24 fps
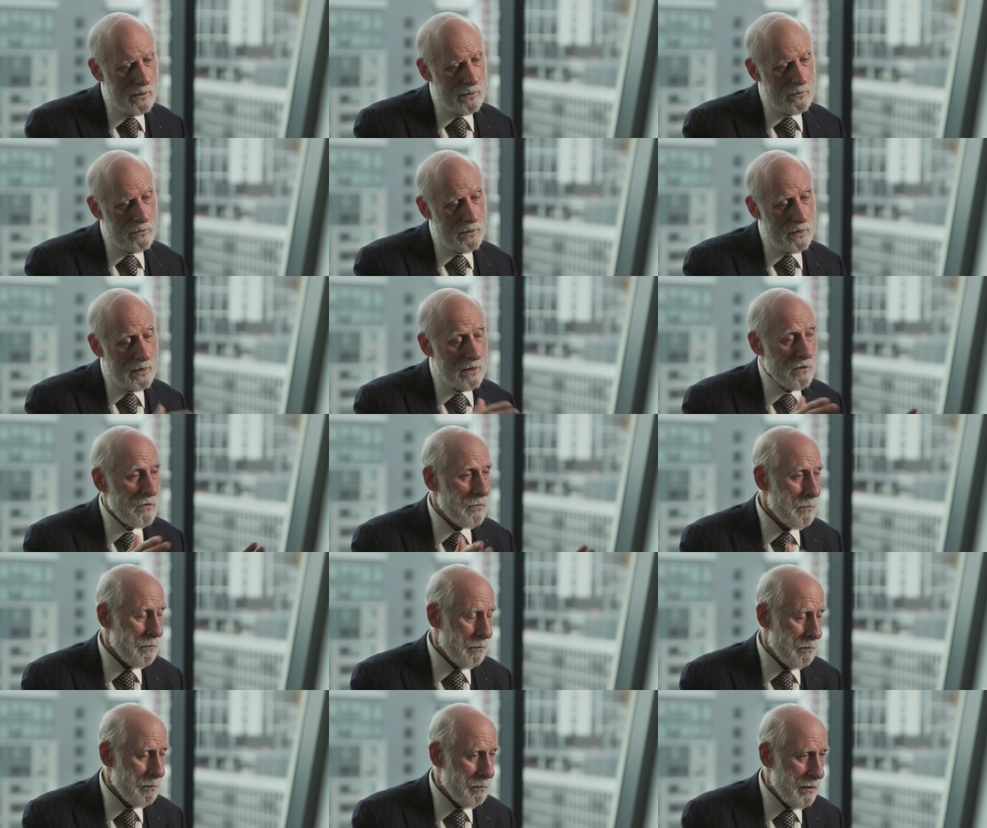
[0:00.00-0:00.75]
The next
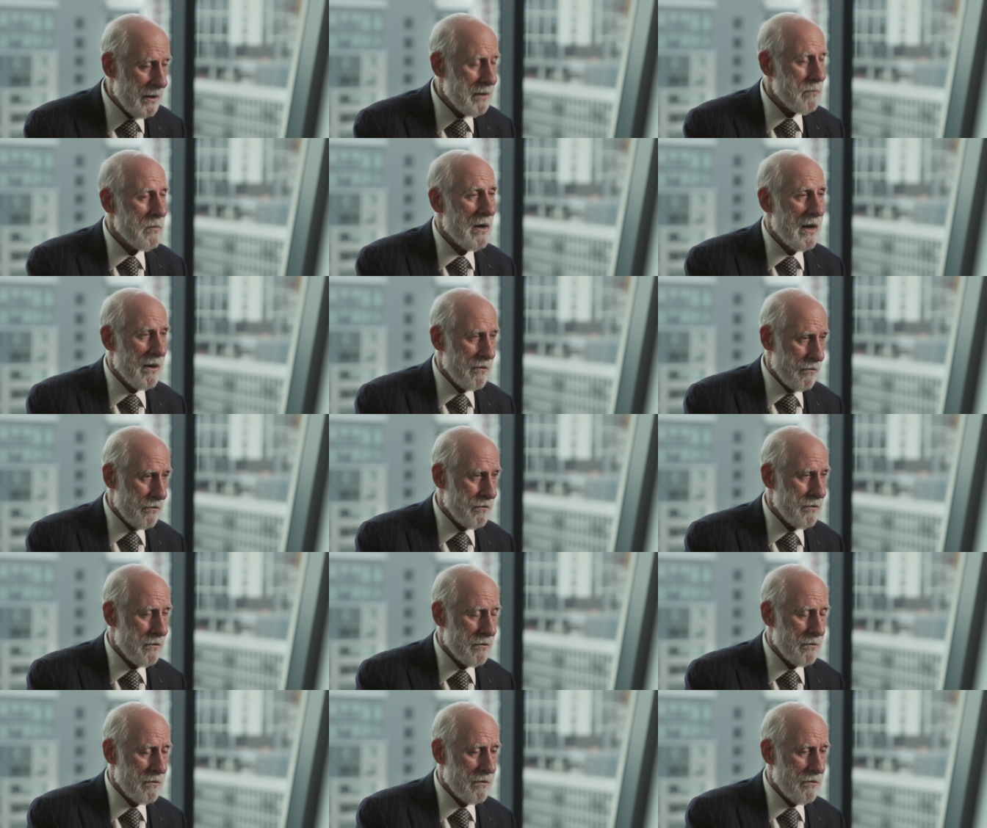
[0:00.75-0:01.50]
big
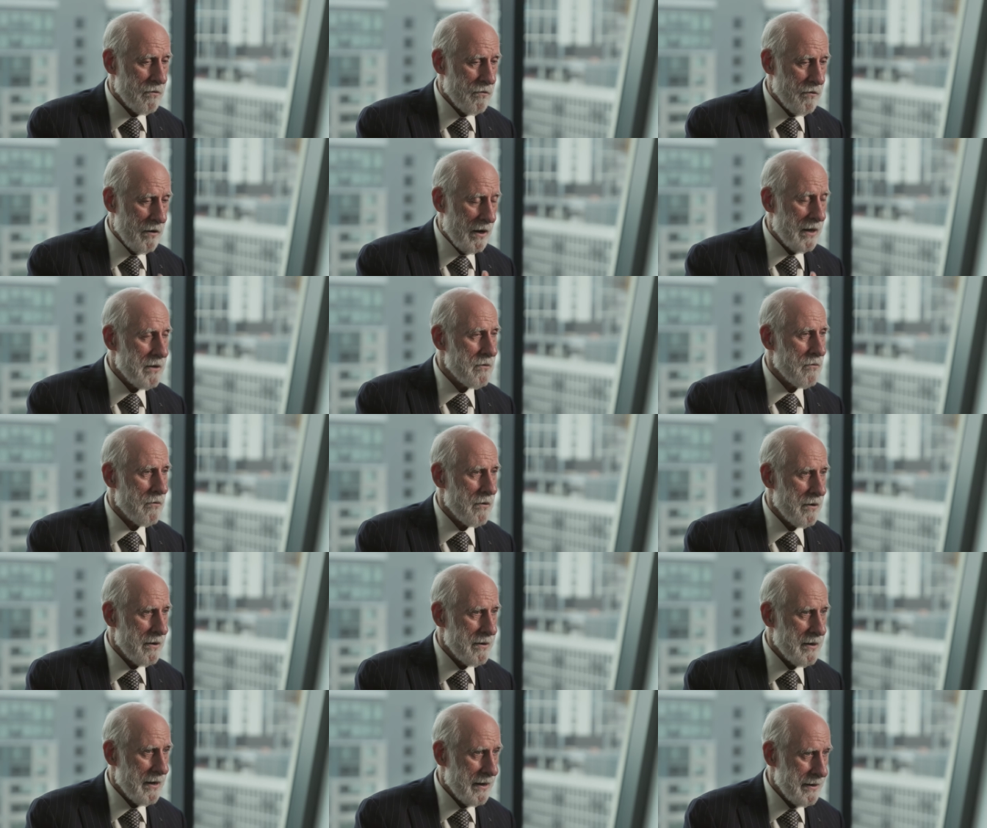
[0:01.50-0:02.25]
milestone is
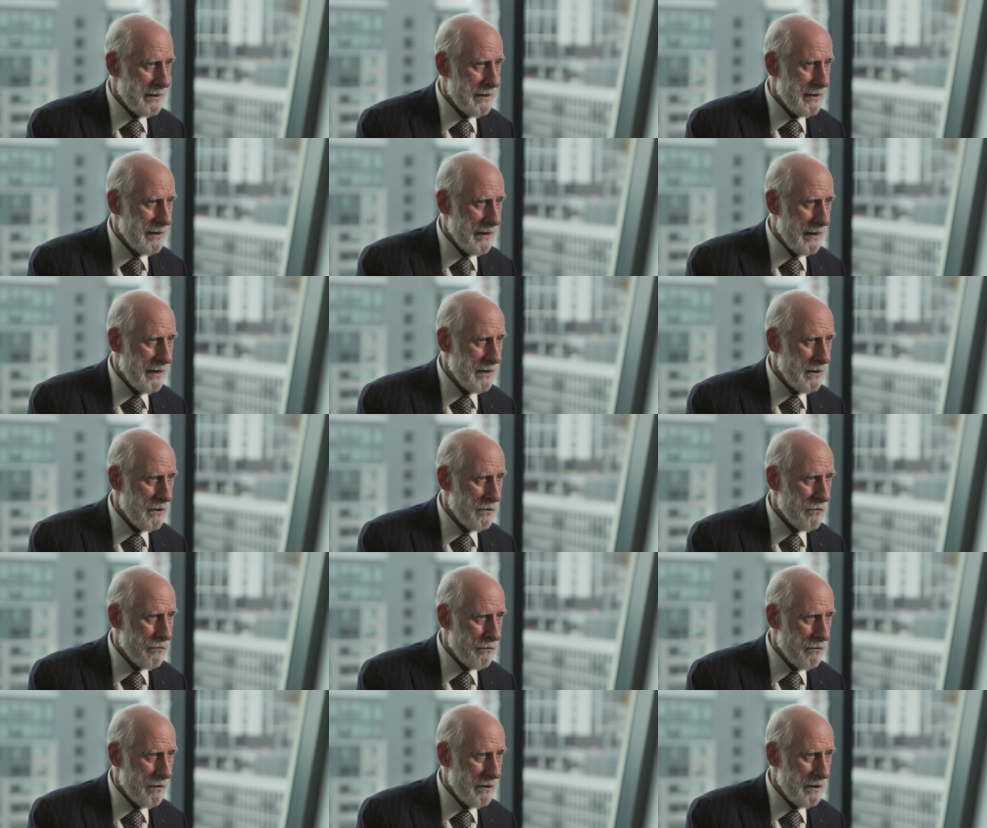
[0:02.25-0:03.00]
January
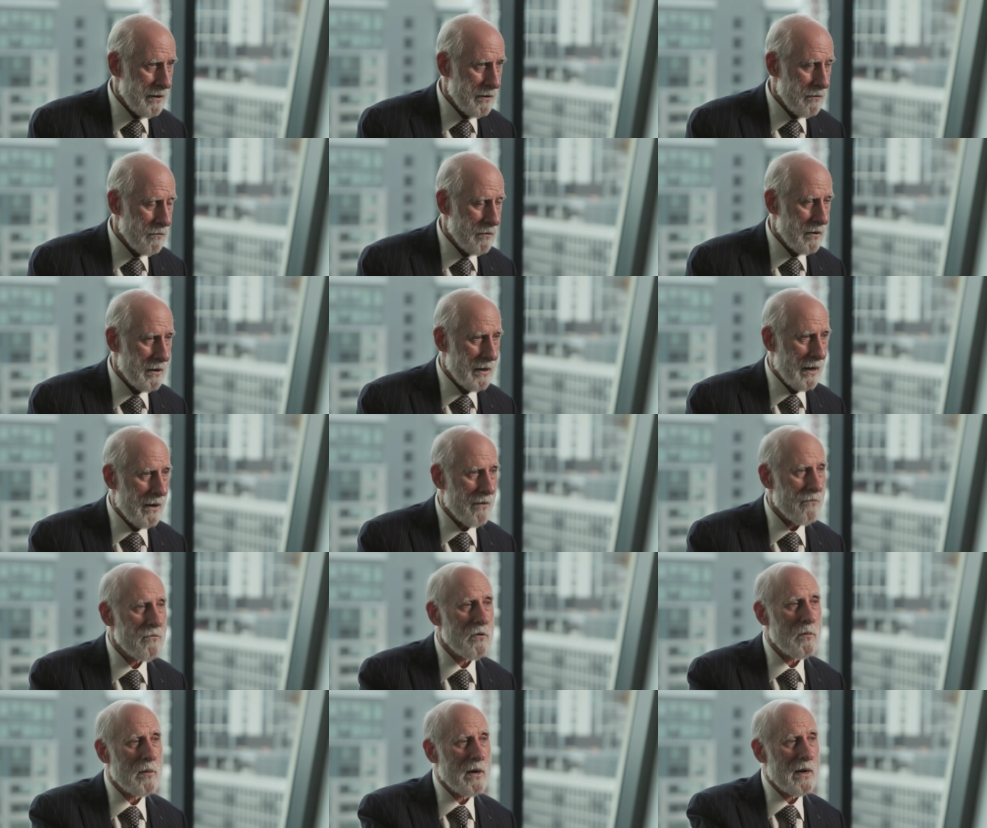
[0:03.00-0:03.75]
1983 when
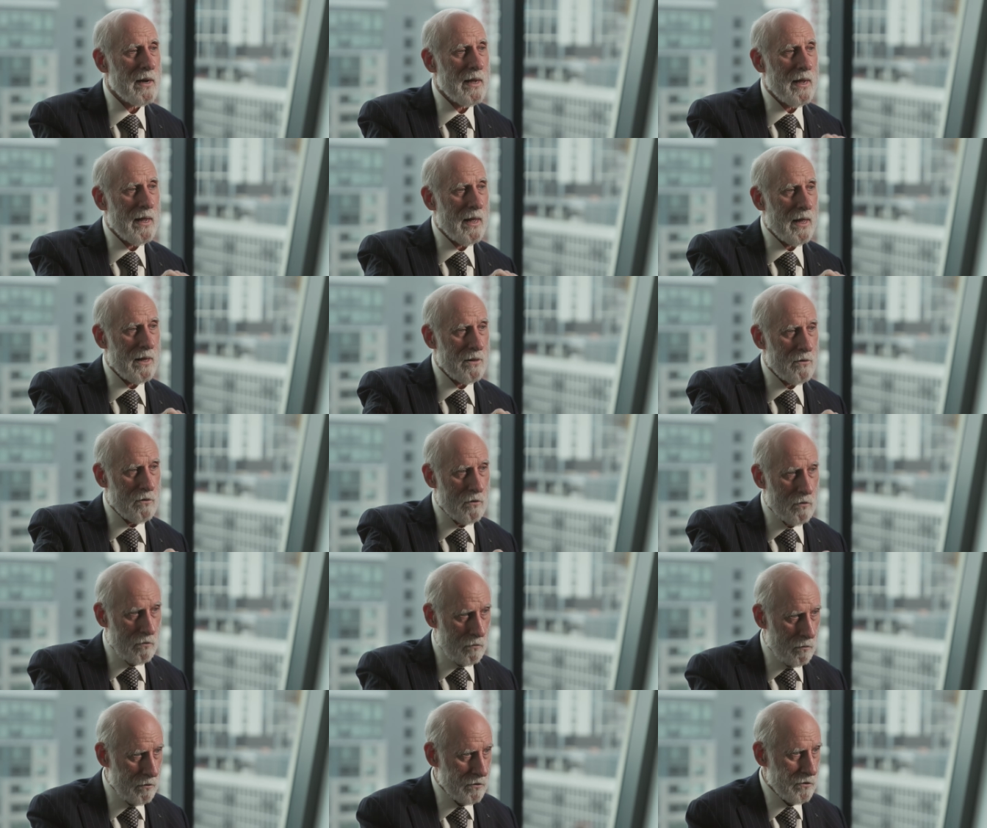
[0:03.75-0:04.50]
everybody had
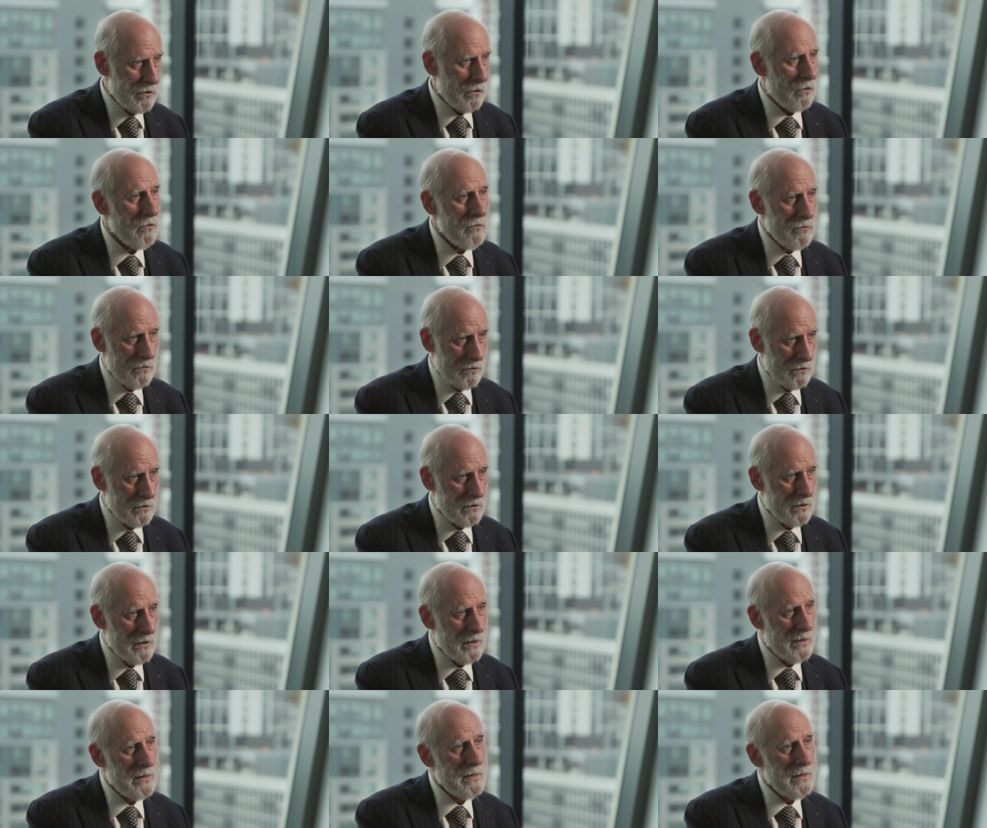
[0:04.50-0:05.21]
to switch over